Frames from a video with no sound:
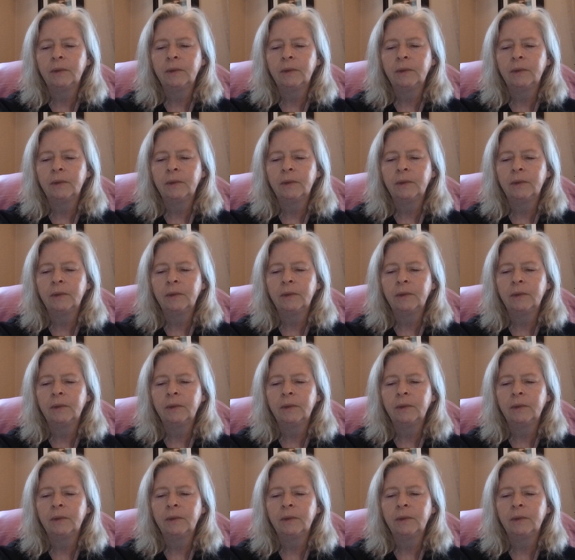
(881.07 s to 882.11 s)

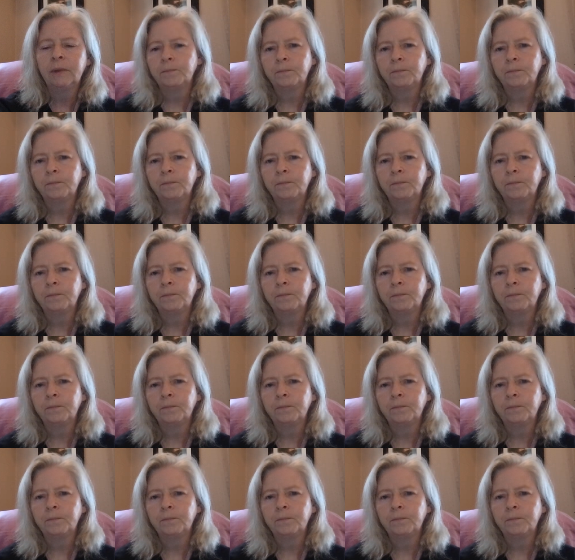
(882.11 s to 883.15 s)

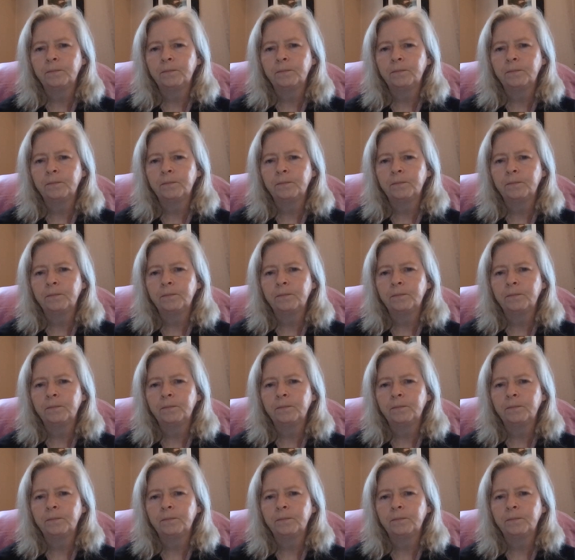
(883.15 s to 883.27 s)
Nothing is said.